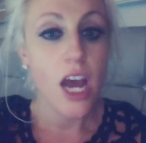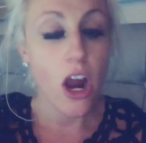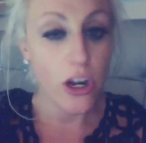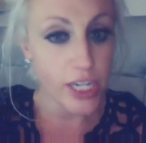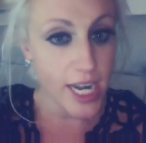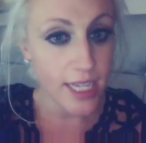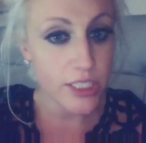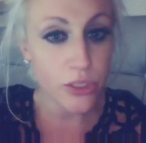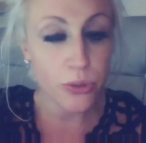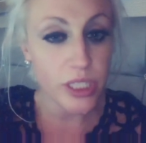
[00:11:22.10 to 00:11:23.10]
our
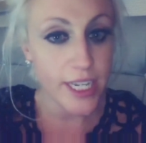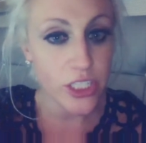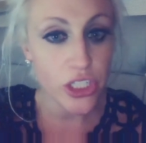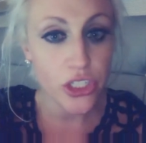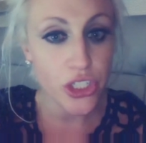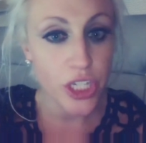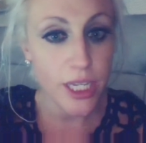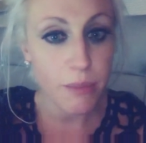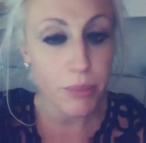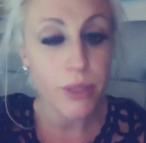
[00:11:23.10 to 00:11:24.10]
next
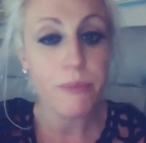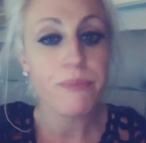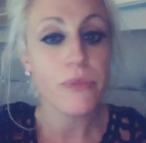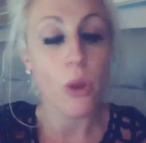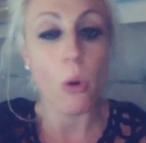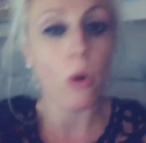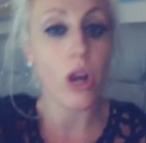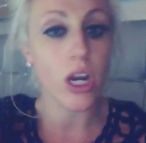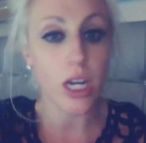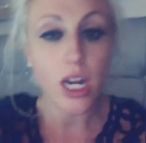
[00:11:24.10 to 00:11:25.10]
relationship
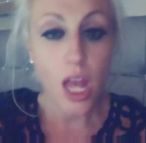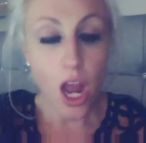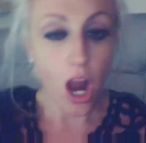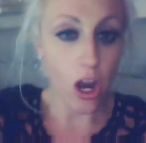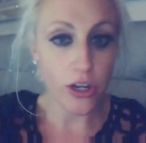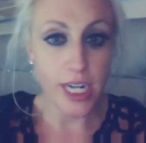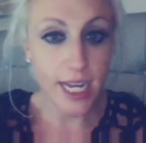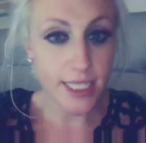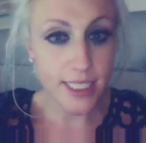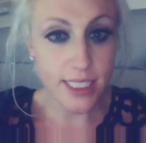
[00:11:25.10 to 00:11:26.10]
or our
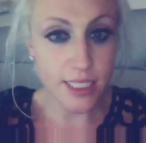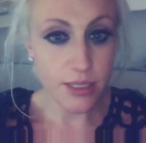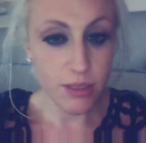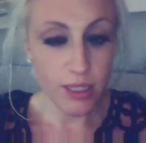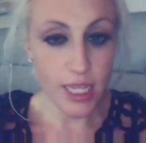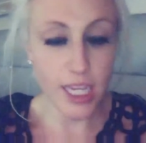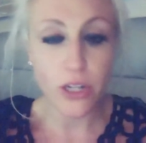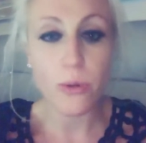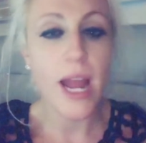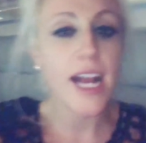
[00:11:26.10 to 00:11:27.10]
next
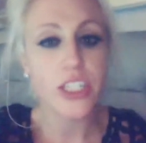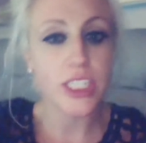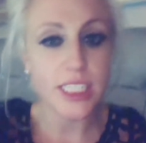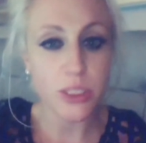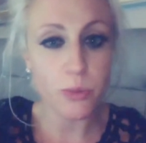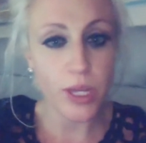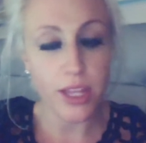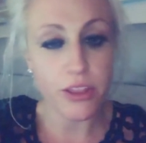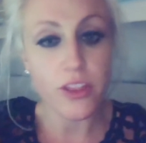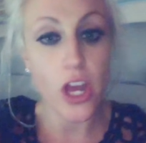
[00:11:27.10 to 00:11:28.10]
interactions
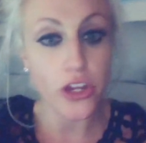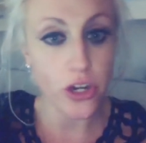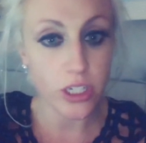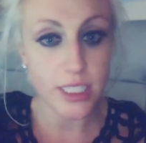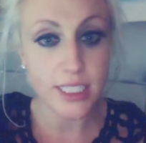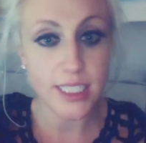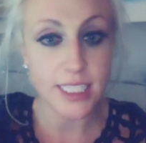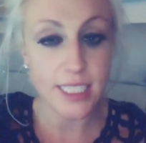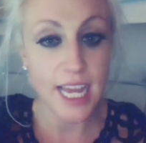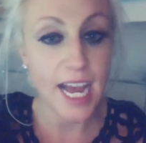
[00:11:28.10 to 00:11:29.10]
with a
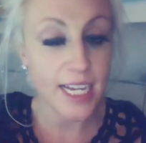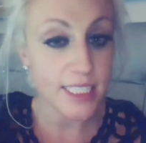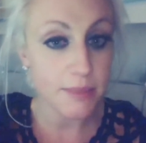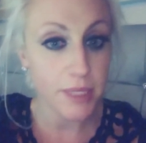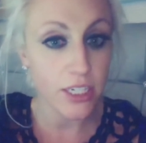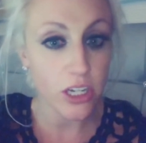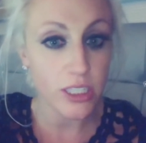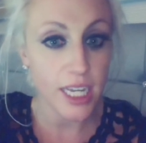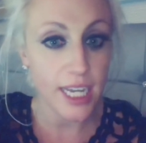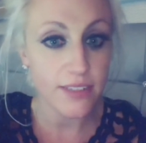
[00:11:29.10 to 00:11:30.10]
narcissist that has to be in our
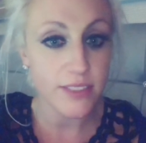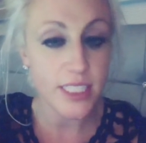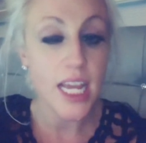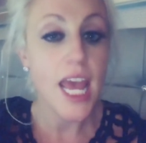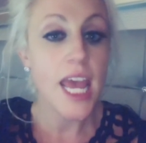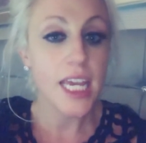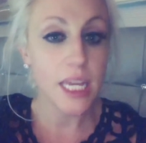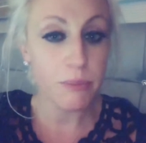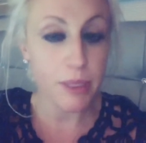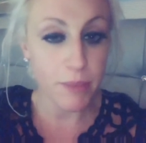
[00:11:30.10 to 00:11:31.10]
lives
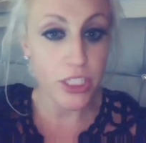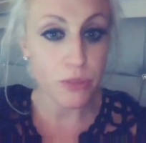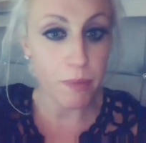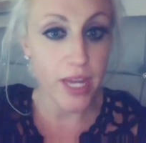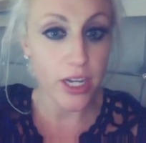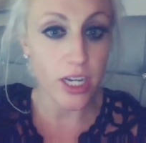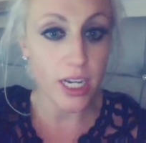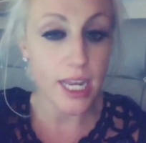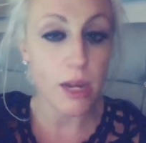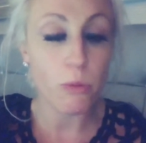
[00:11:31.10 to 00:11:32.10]
can be much
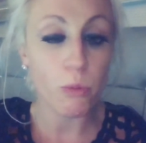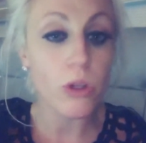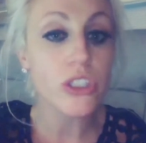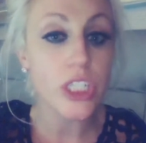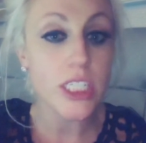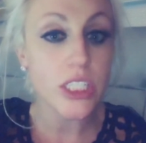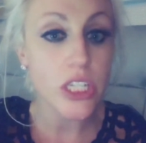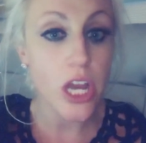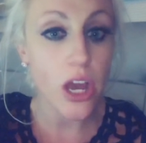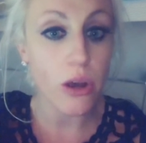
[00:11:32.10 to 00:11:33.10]
better. And we'll just
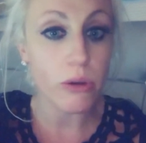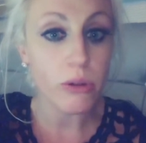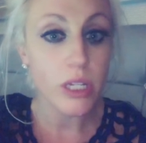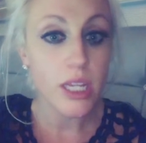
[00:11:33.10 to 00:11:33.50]
know